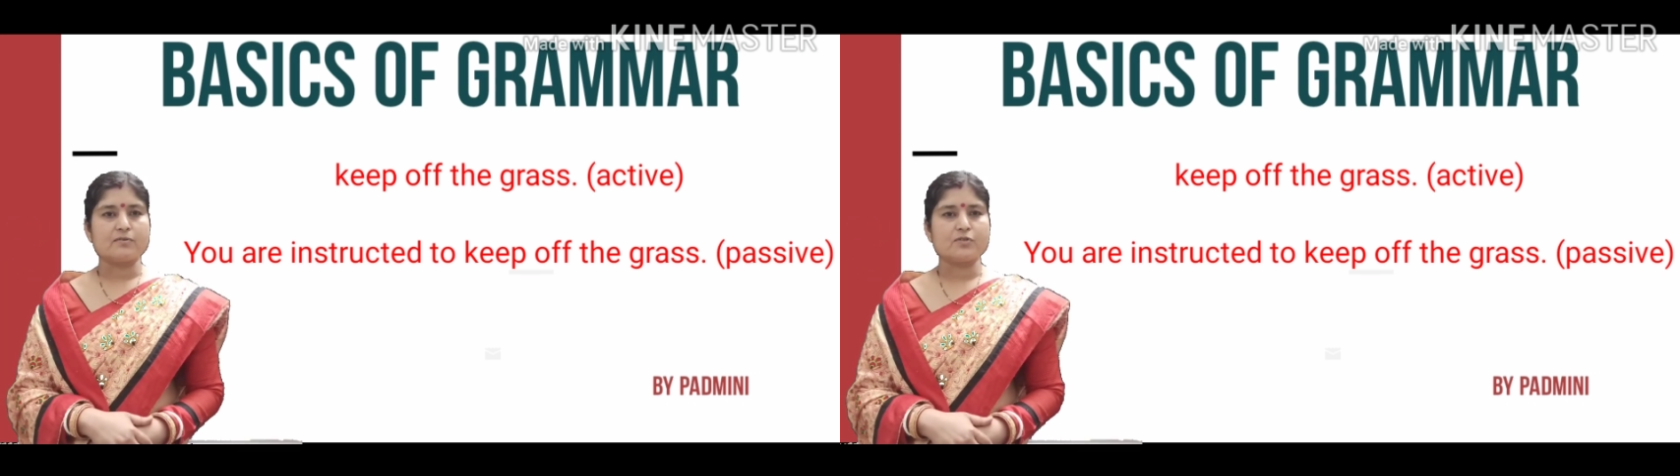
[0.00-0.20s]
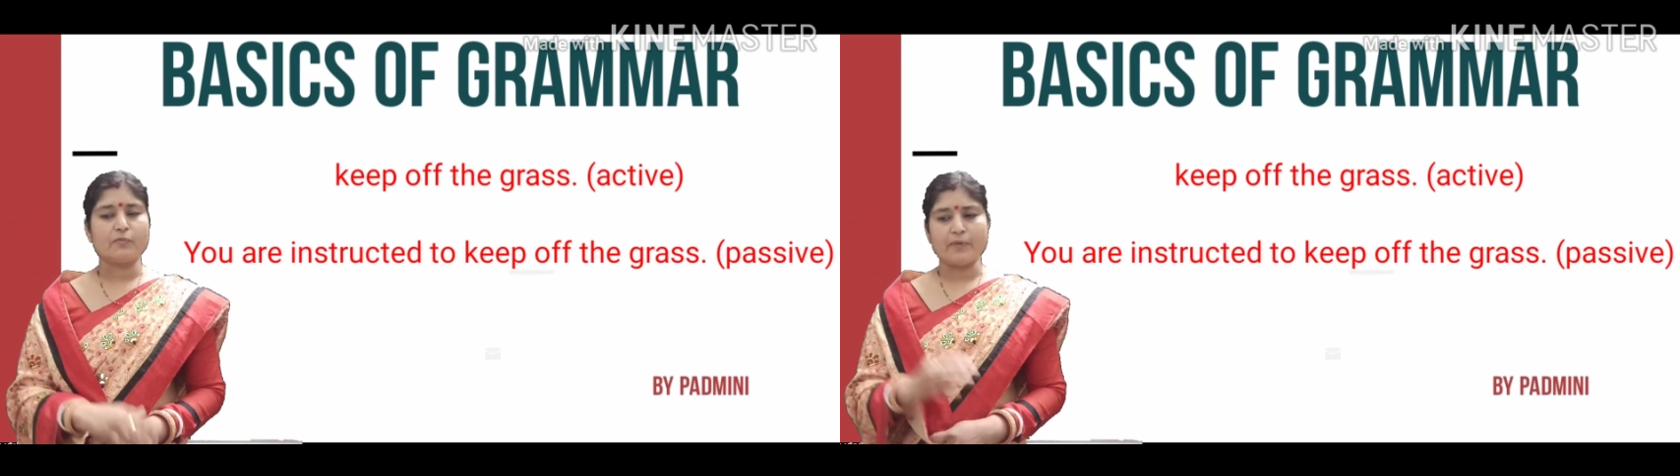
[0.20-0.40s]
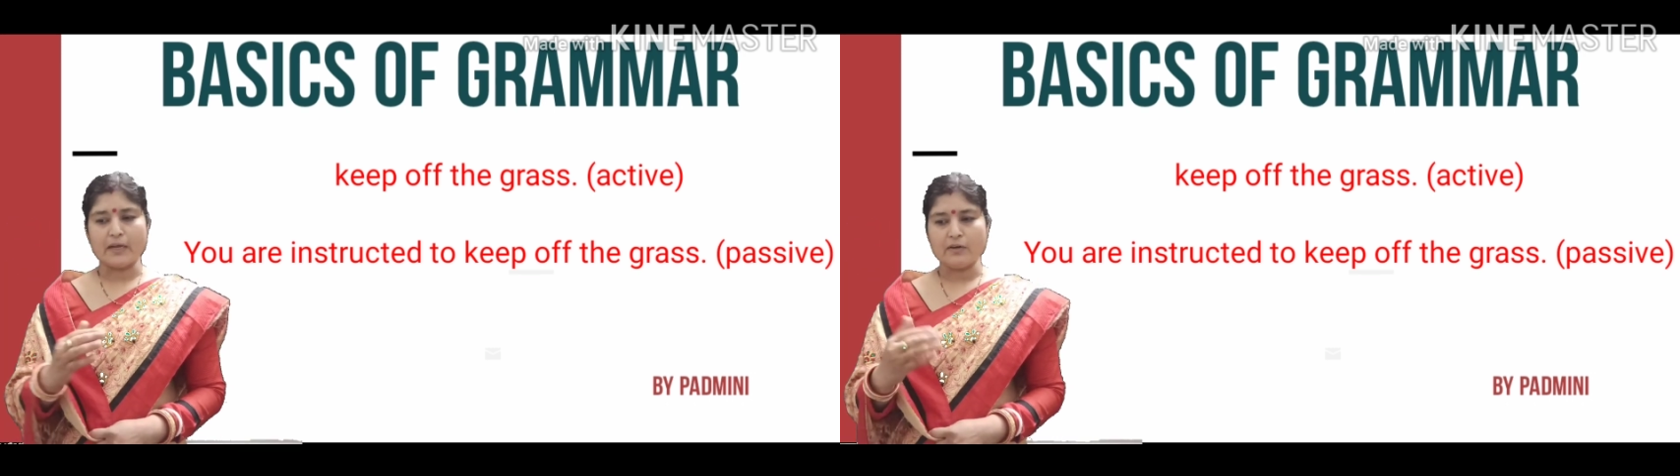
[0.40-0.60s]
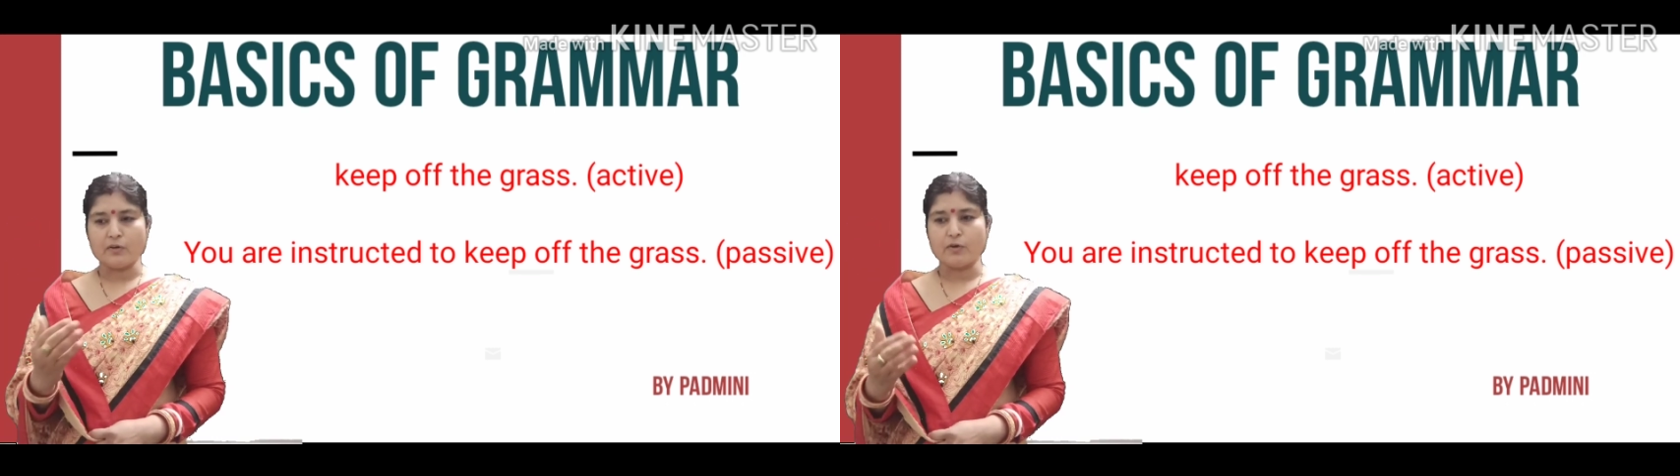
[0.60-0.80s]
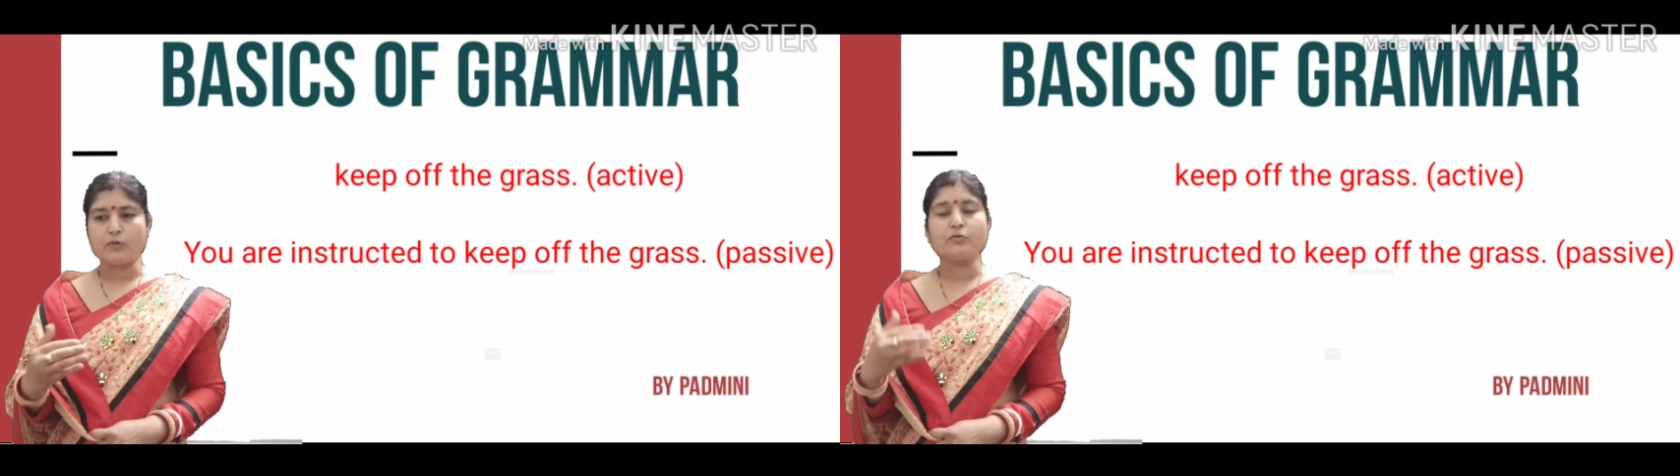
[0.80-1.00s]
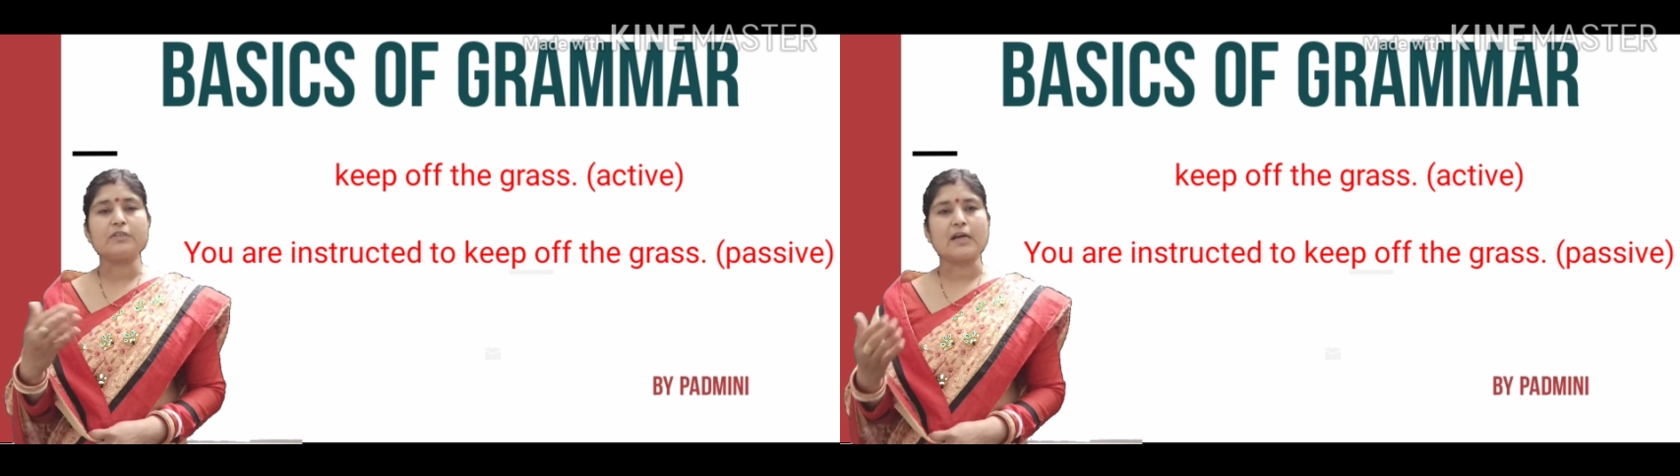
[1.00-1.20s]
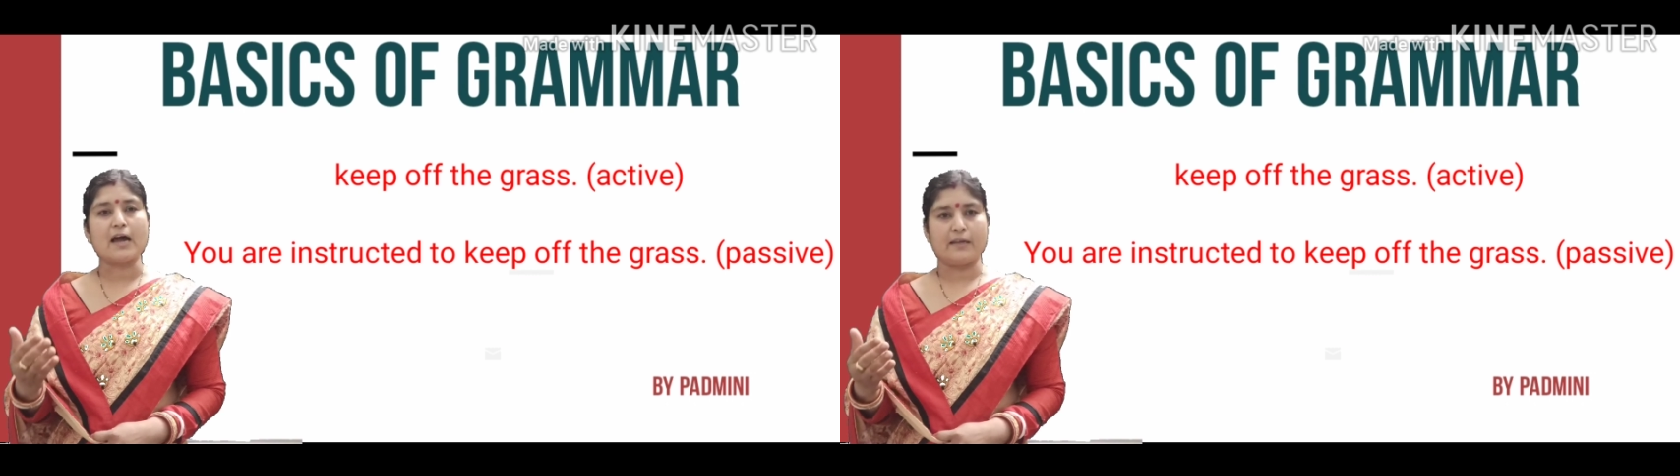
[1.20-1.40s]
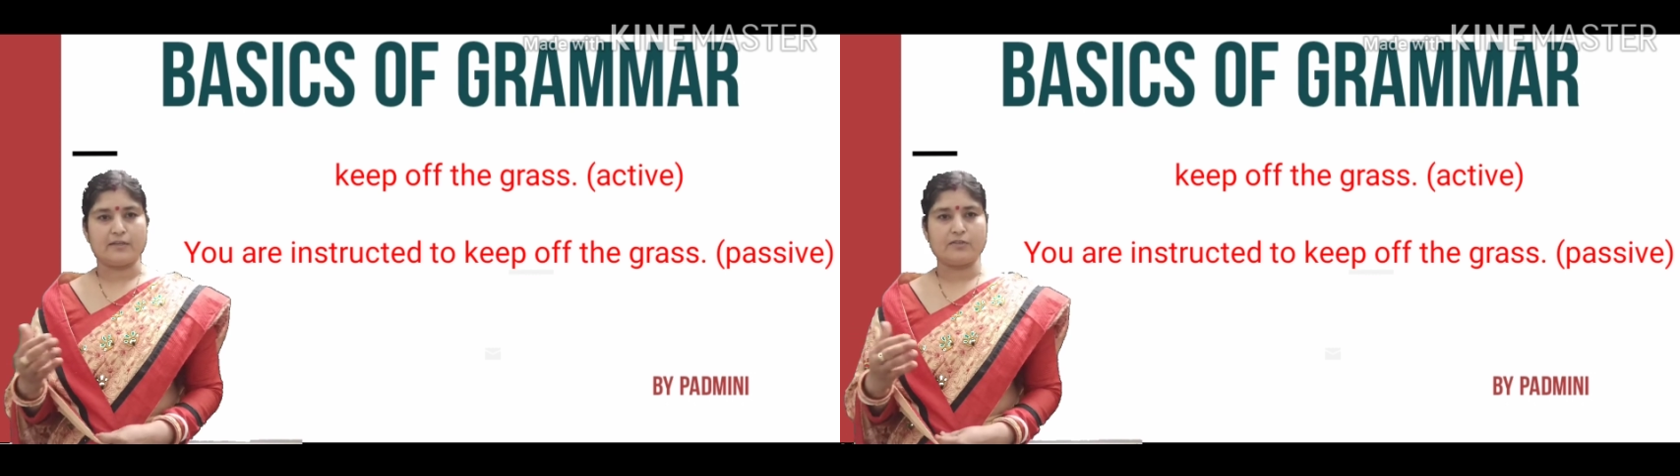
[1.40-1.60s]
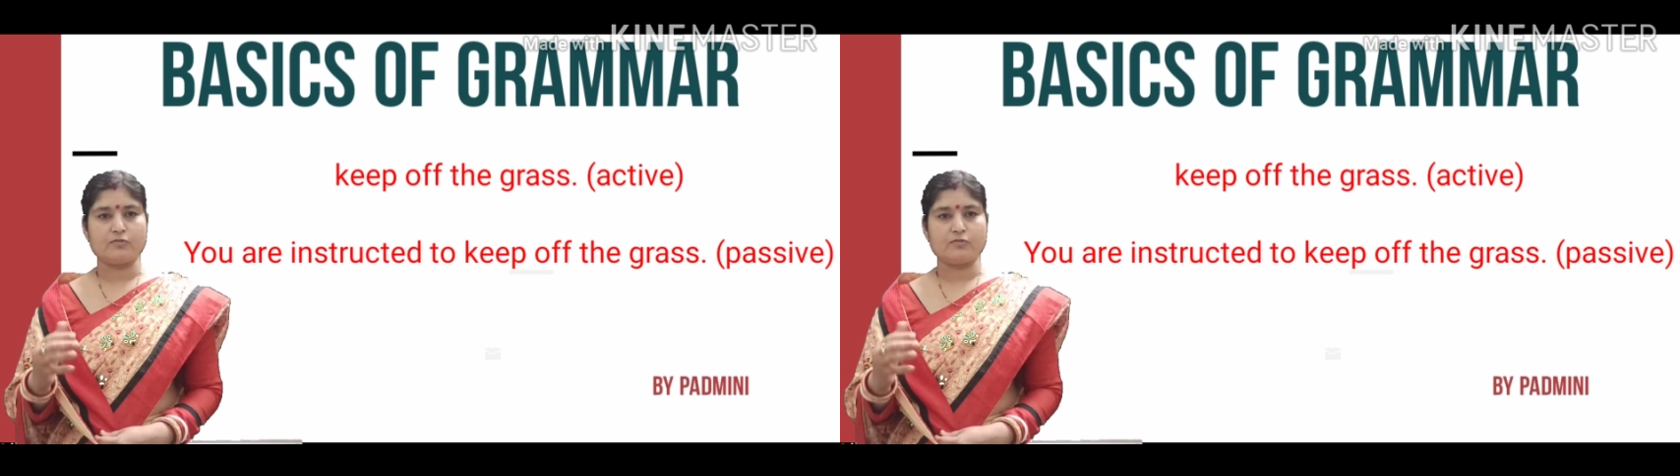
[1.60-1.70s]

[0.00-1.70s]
So when you try